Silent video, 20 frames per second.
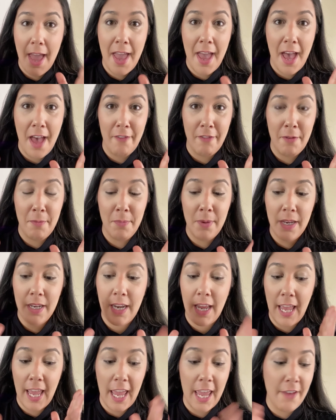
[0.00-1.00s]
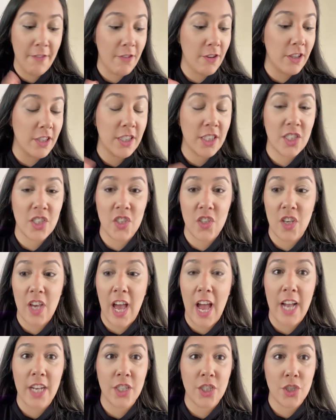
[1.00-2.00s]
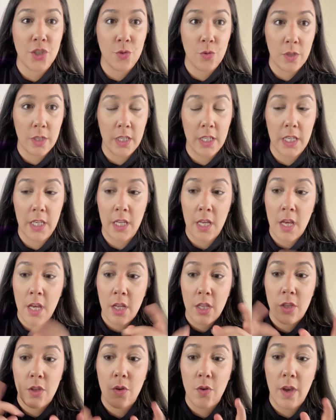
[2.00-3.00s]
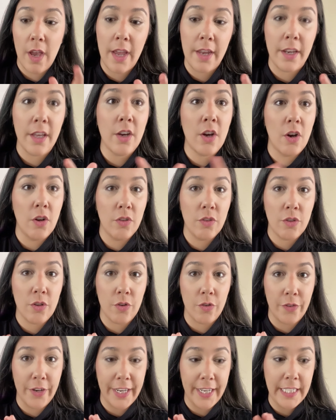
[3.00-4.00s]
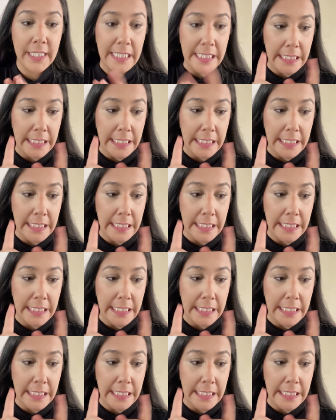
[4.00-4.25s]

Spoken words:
haven't been able to actually do any contouring,